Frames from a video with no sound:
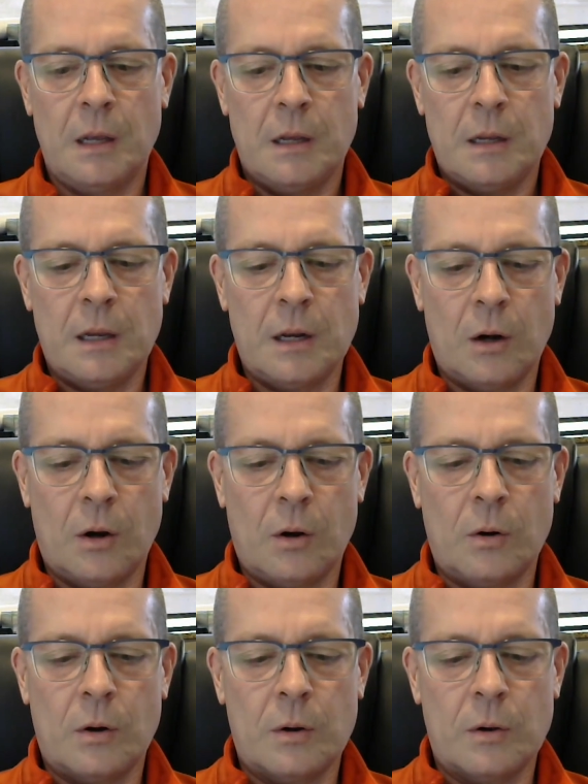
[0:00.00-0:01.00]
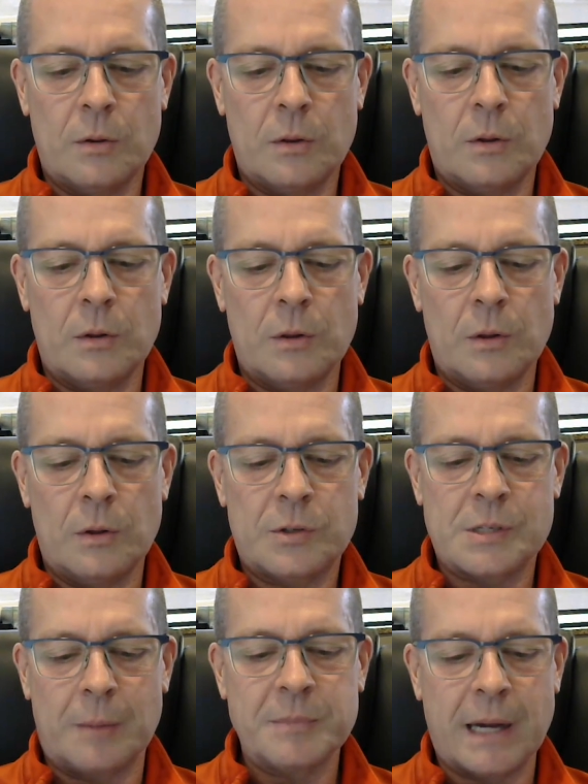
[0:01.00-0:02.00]
you know
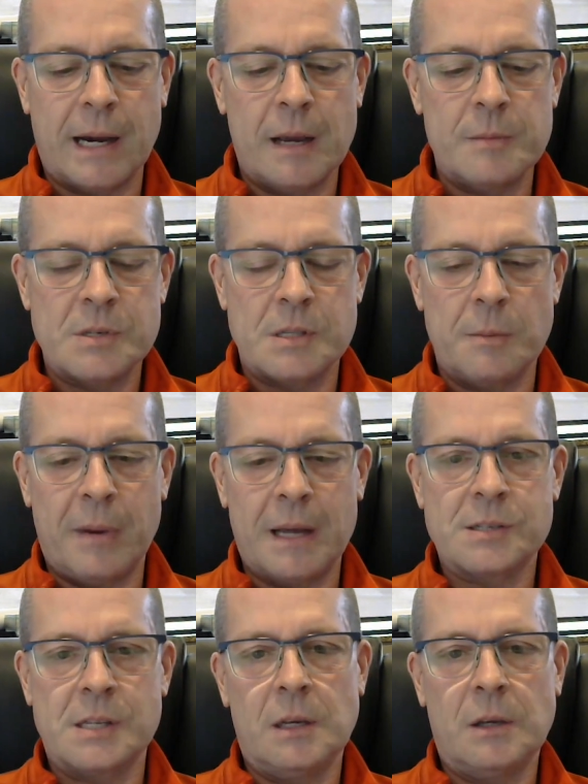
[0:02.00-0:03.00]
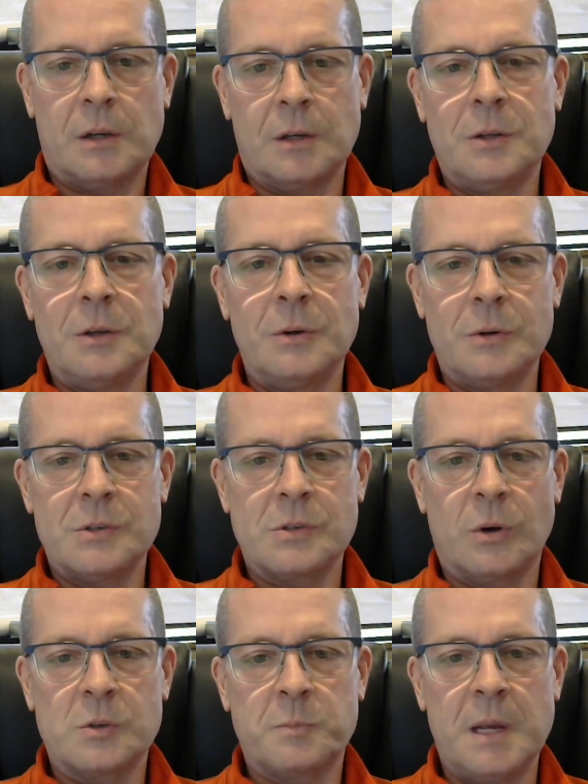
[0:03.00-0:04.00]
sometimes the best thing you can do is those